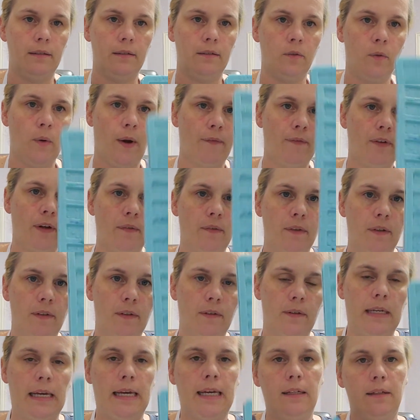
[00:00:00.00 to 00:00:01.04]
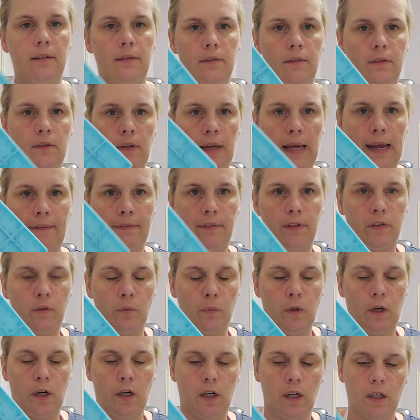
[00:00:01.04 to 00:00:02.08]
You have to have this set to have this
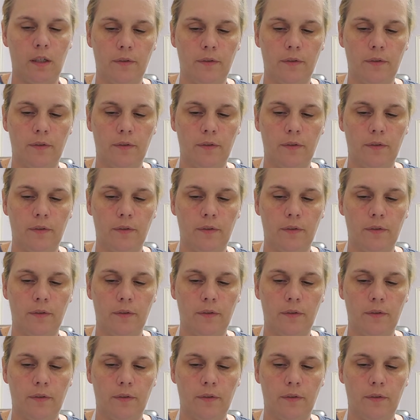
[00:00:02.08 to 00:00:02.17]
work.